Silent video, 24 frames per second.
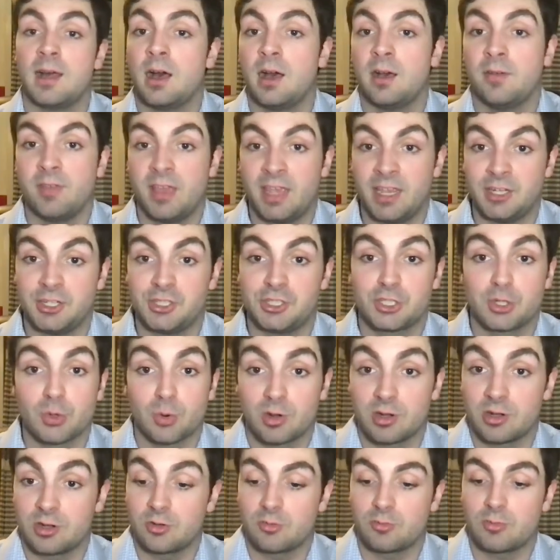of a
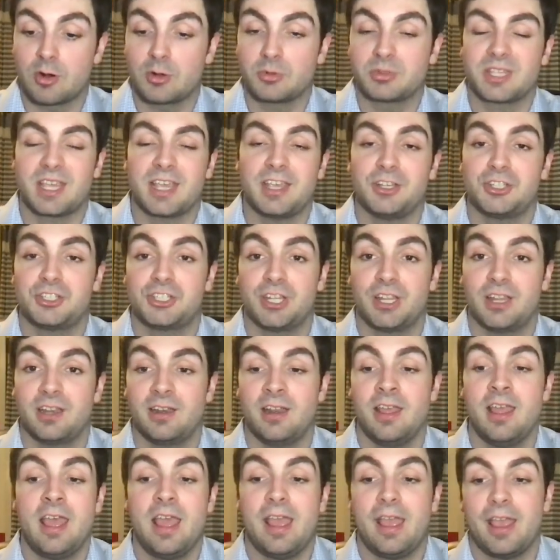shortened rotation
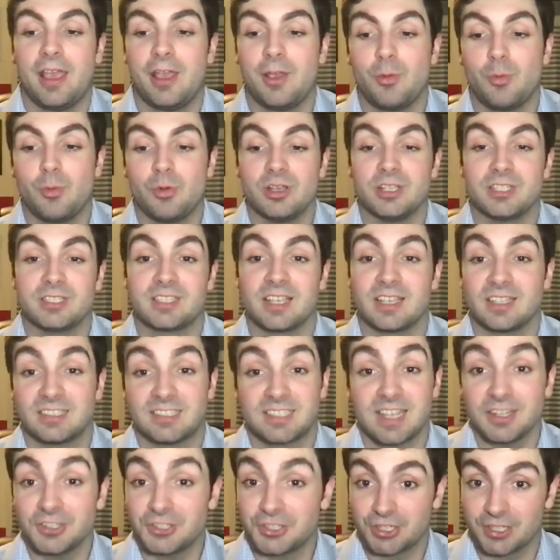it was
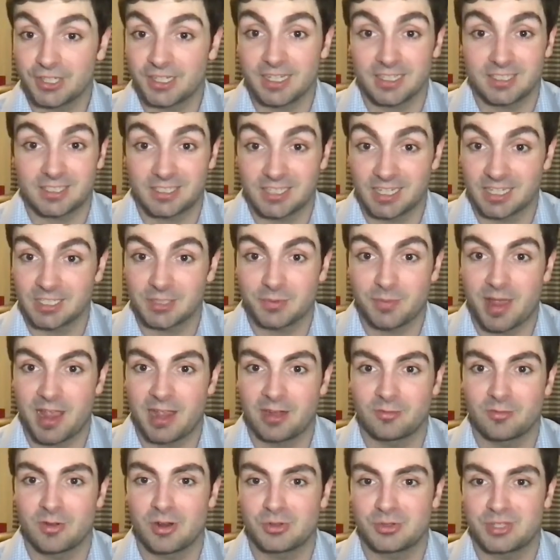essentially a six
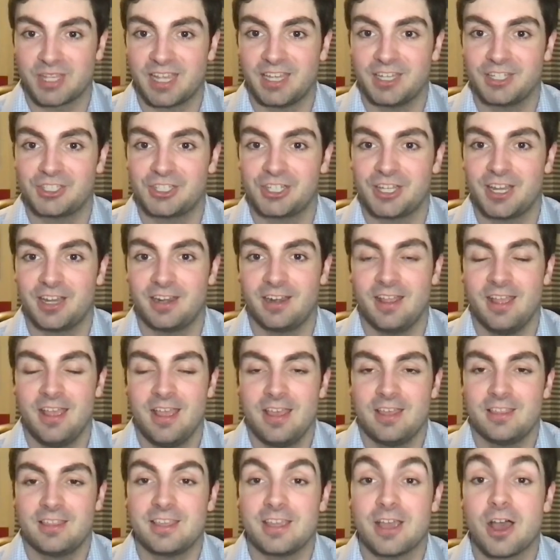man rotation
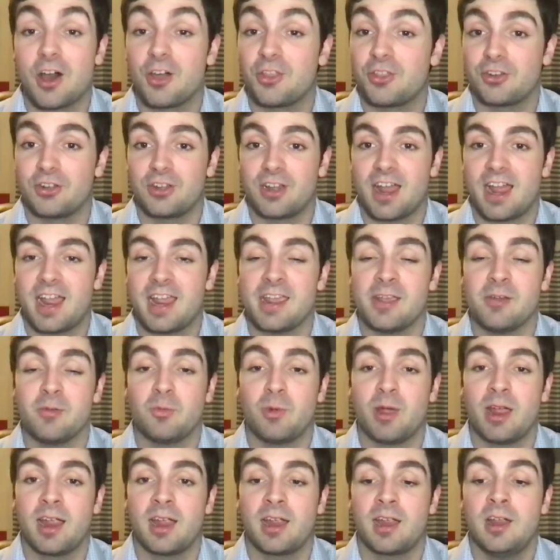the other night
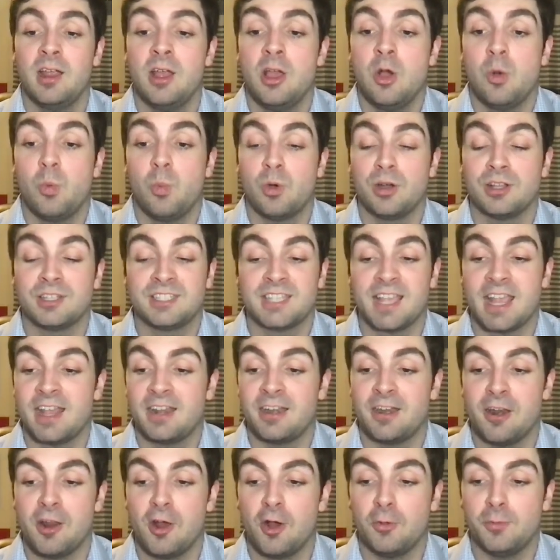where once
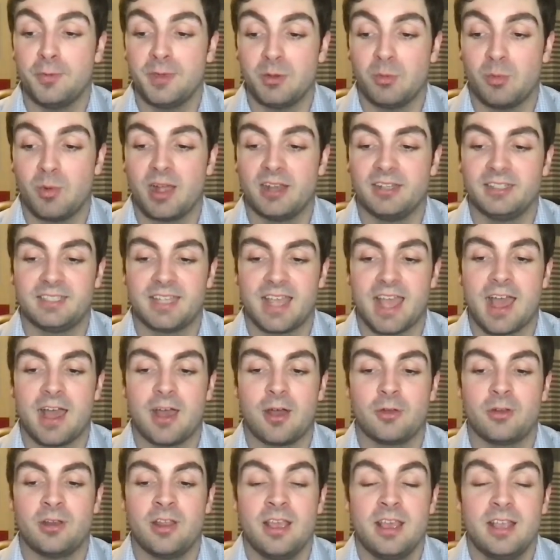Anunoby went
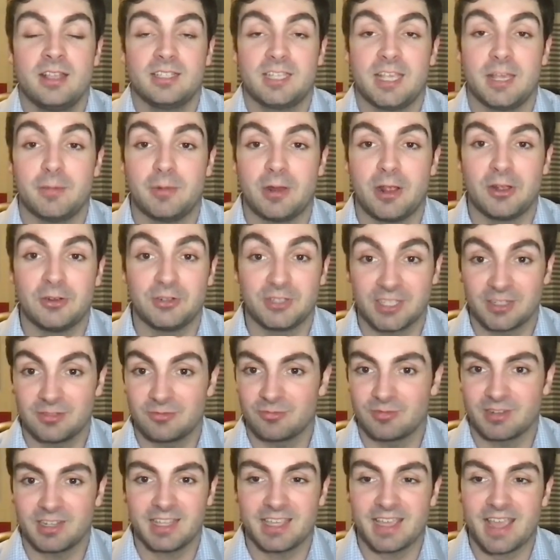down, Thibodeau didn't
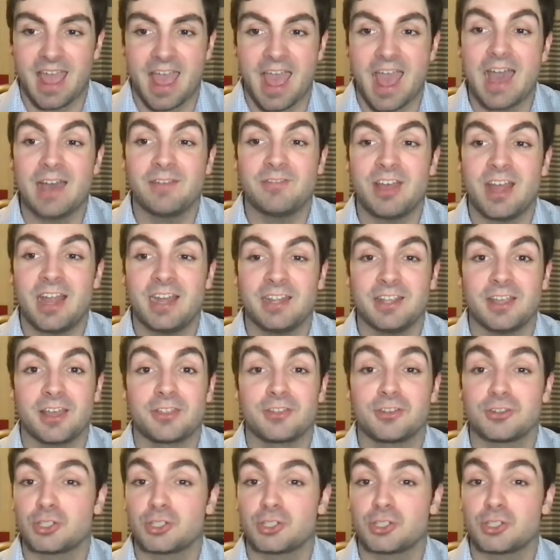really have any other